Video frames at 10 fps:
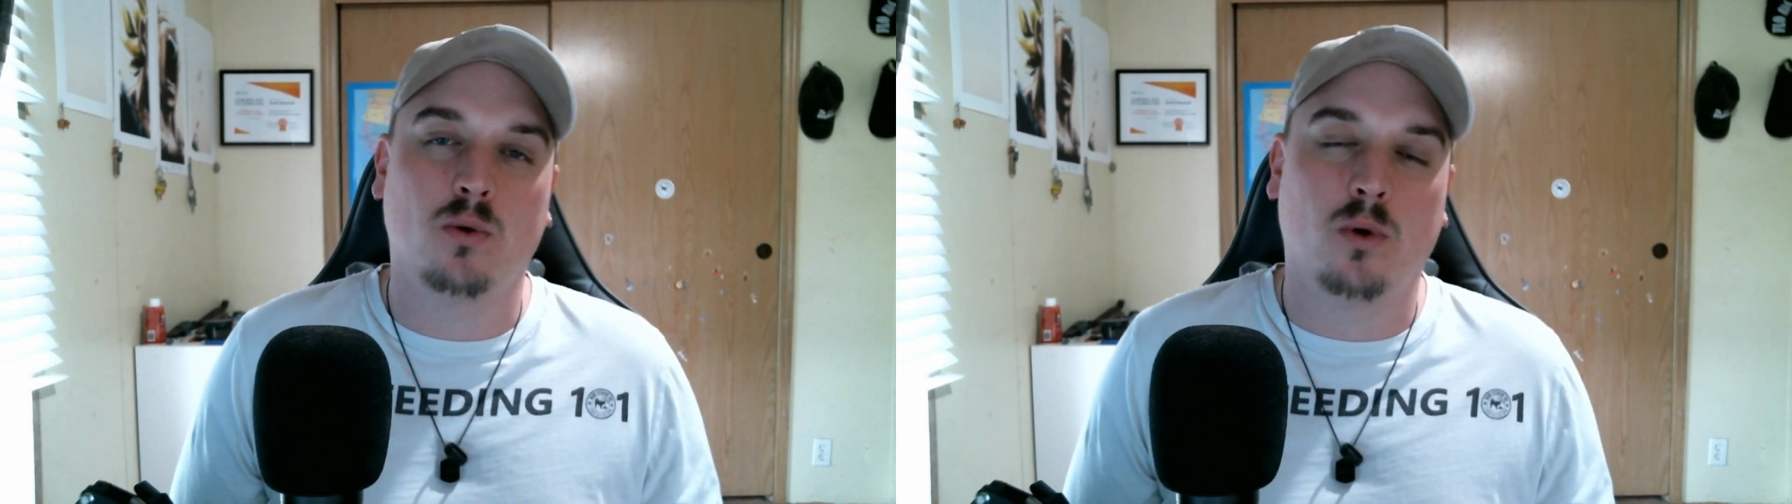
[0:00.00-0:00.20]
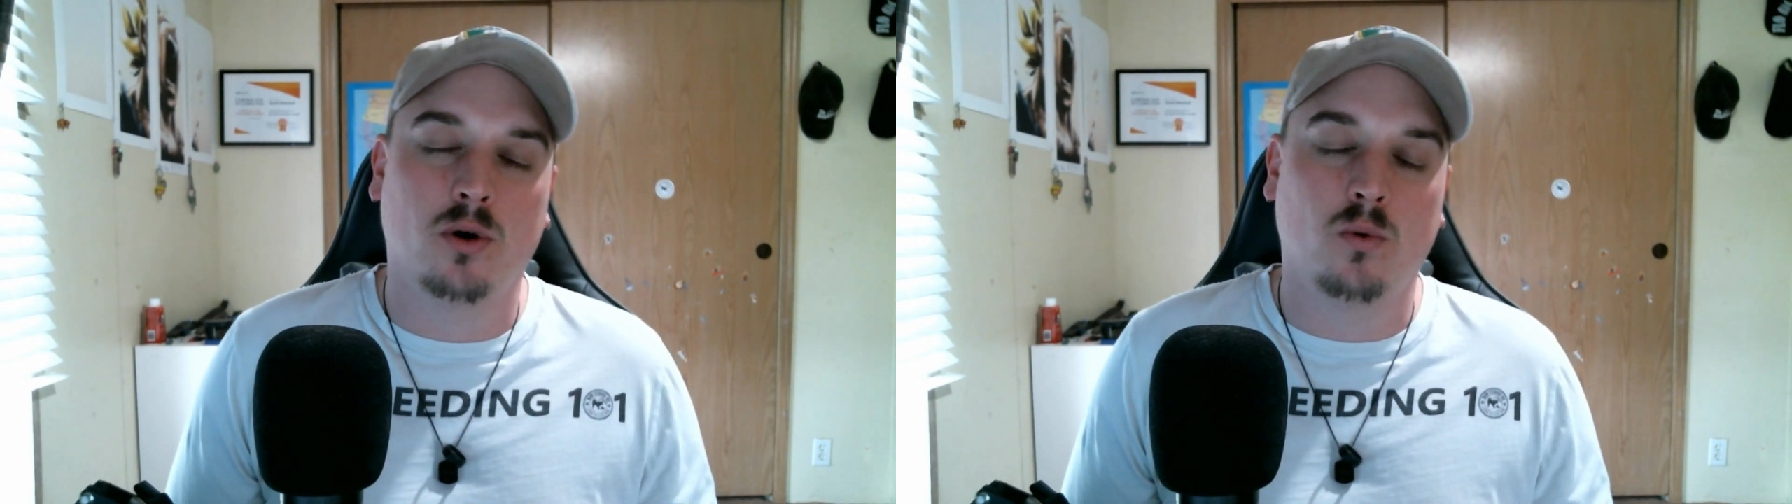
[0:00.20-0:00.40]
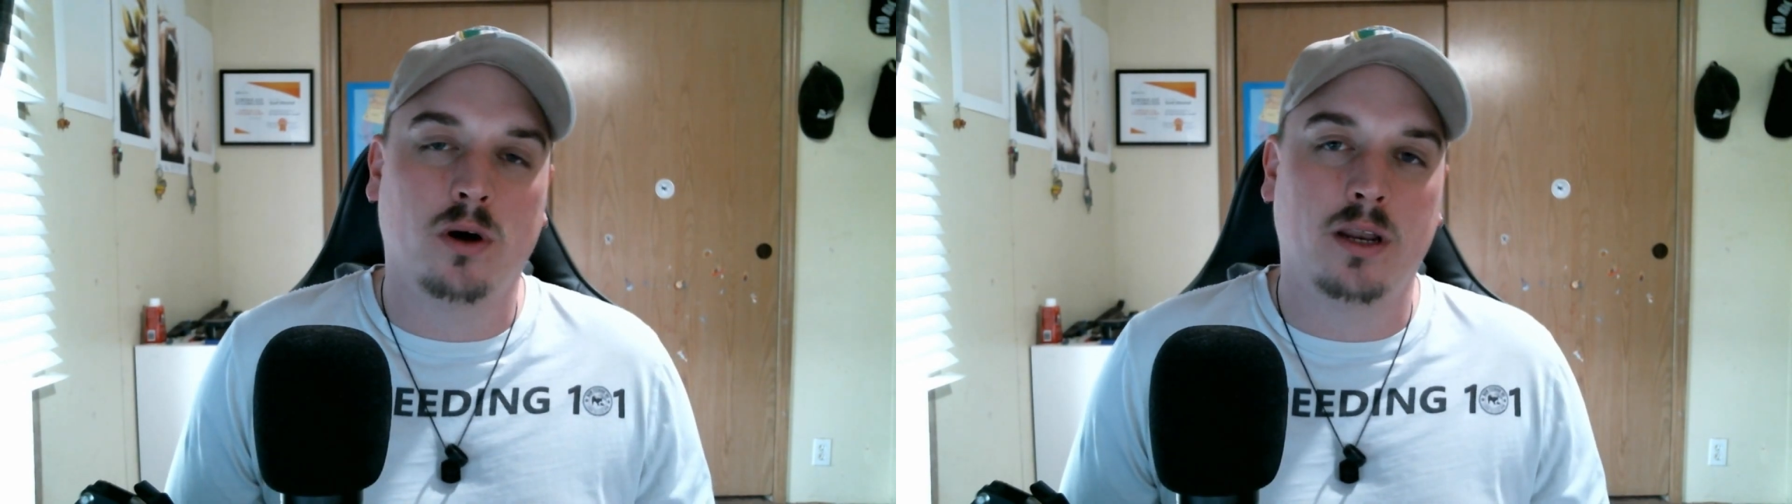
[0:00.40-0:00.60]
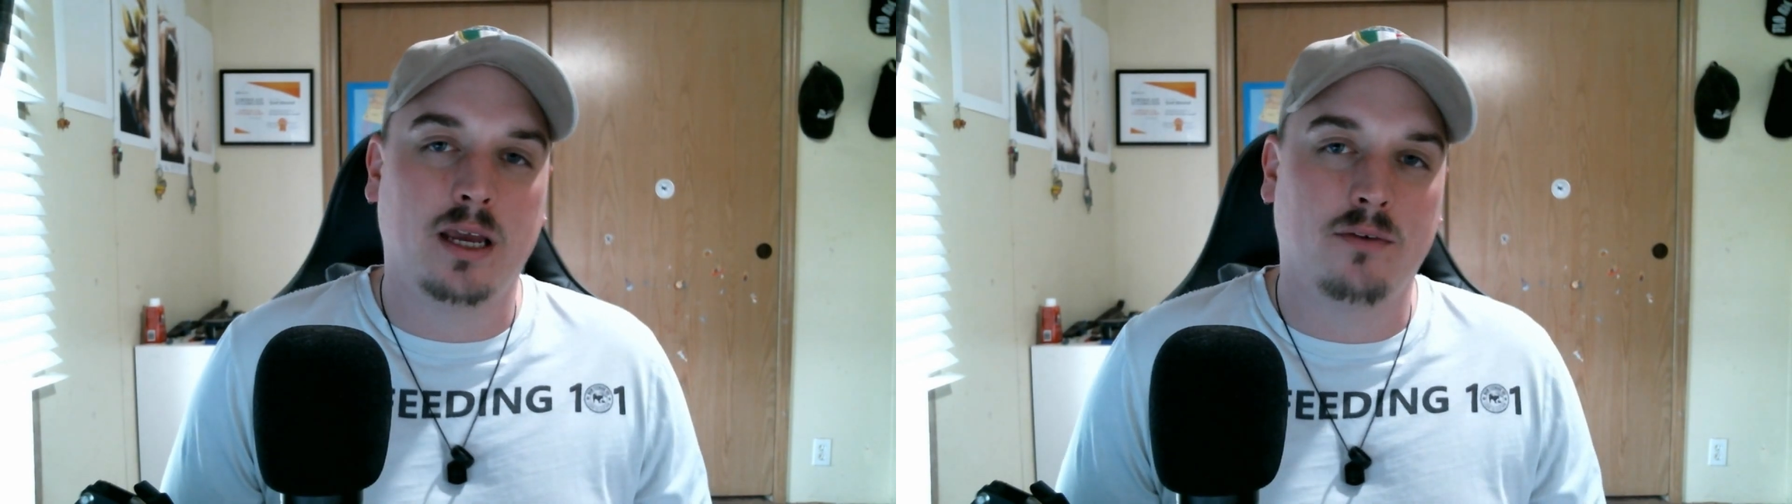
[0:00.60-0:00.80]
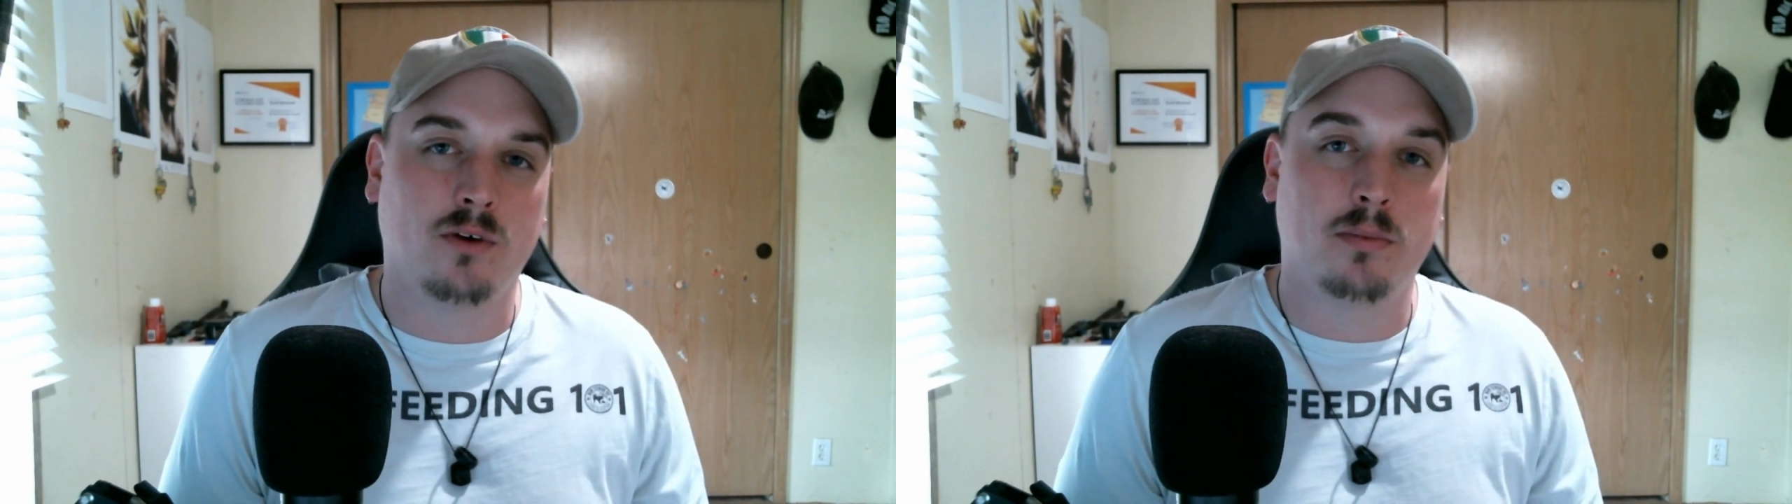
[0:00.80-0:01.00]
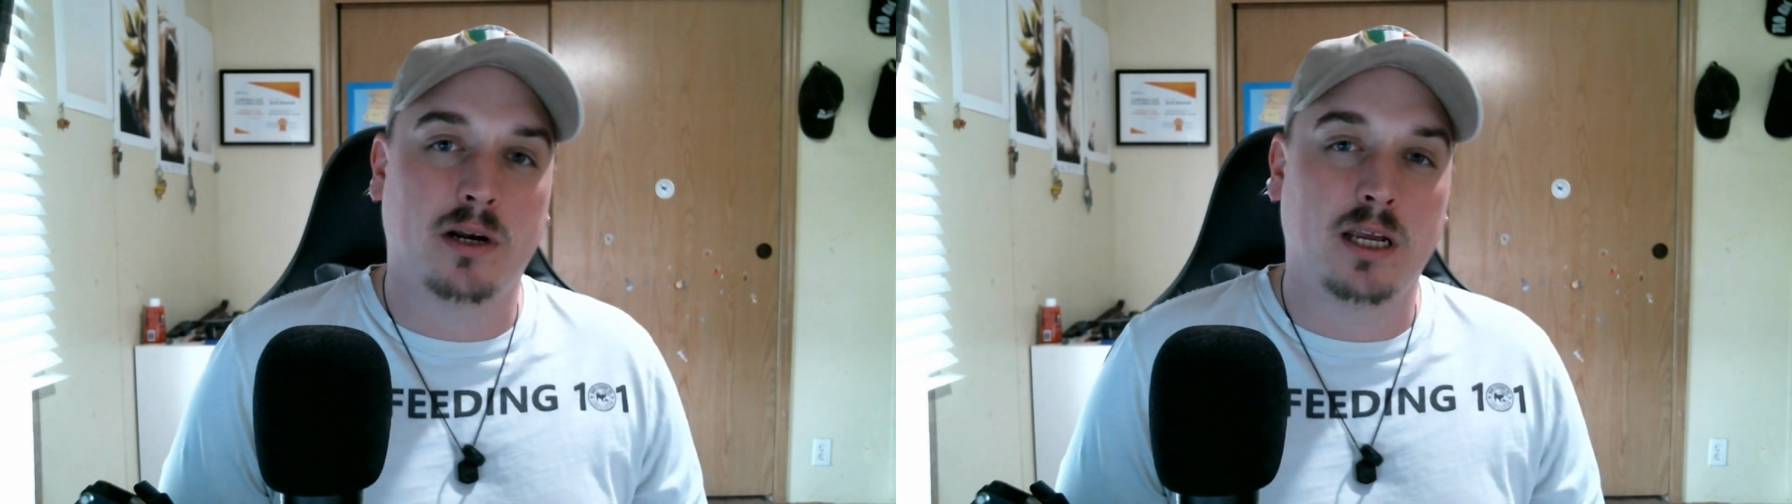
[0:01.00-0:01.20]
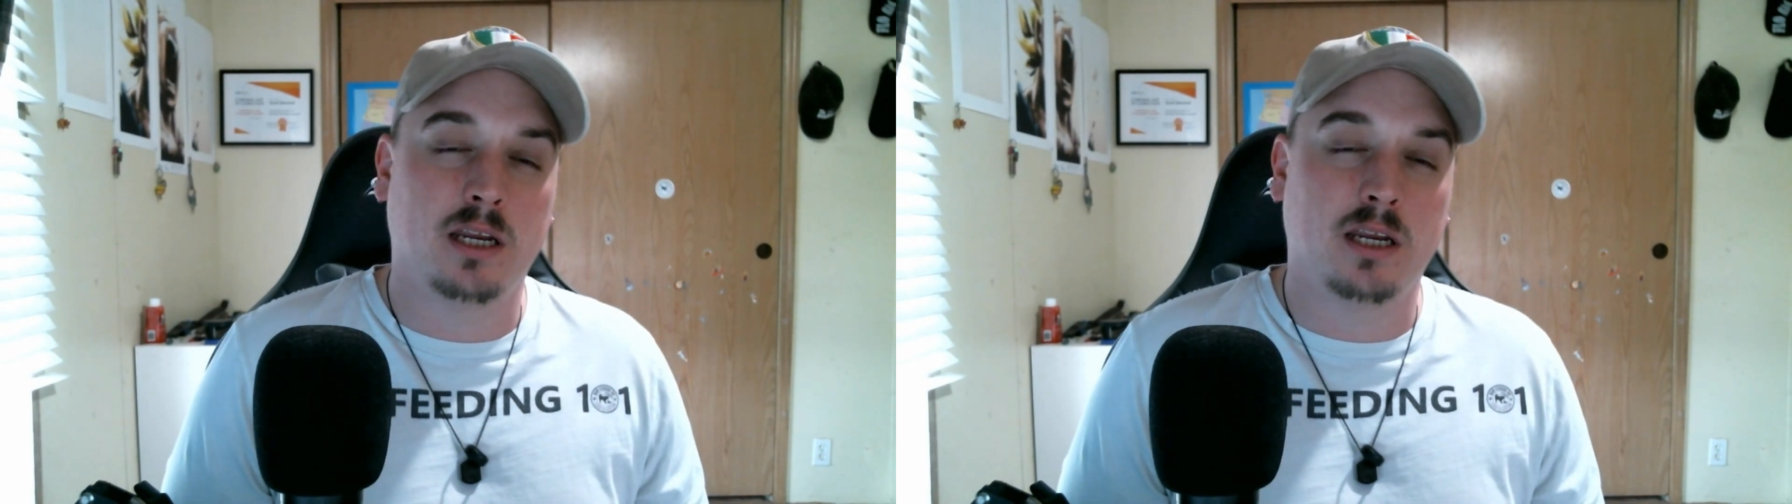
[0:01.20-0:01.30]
101, everybody,